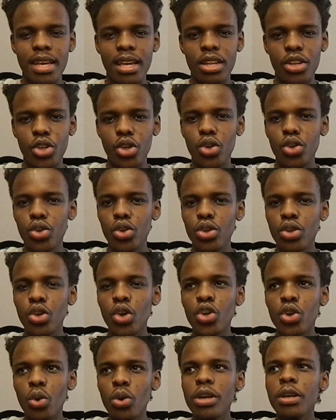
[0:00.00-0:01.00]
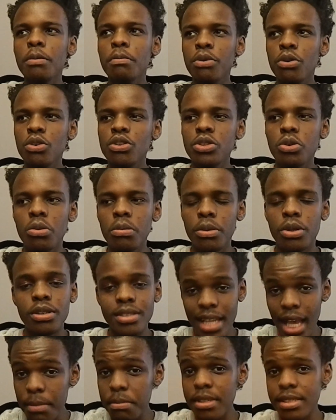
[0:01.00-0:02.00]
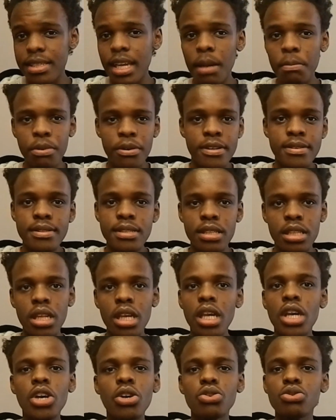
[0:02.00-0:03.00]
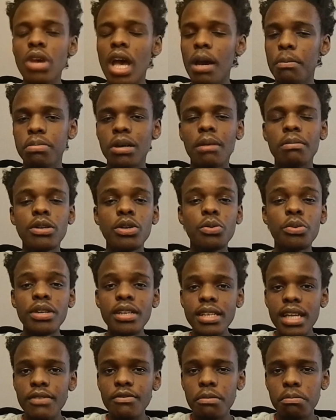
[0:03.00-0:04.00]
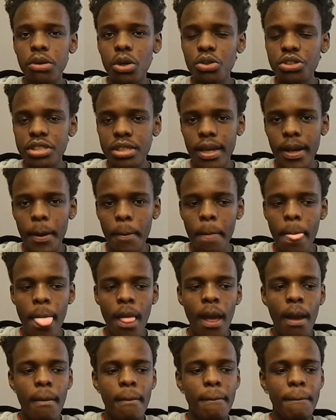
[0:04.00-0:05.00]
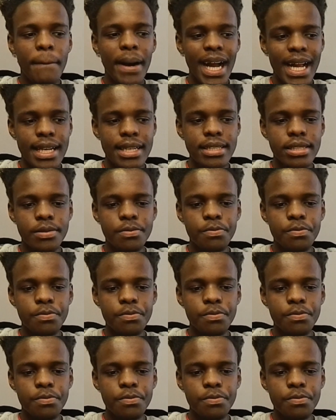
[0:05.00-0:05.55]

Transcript: you don't approach a woman, because I'm a shy person, so I probably wouldn't have approached her. But